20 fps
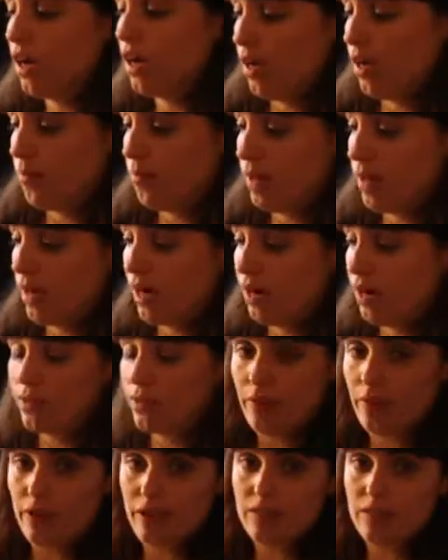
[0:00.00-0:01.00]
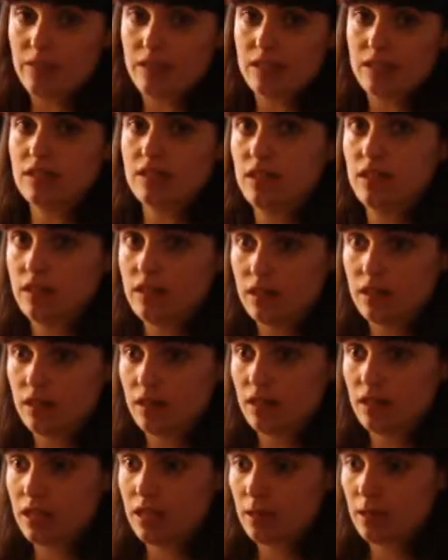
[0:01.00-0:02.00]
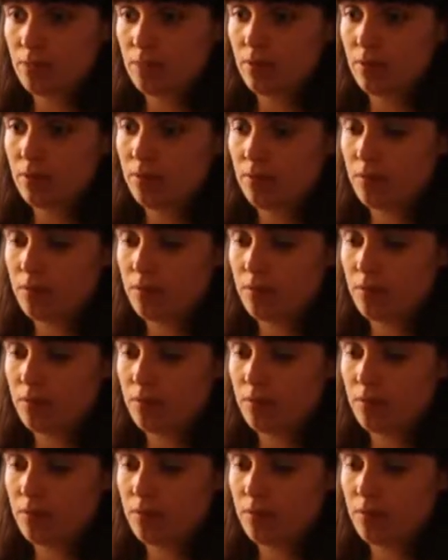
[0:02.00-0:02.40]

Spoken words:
And I really like this. It's easy to keep,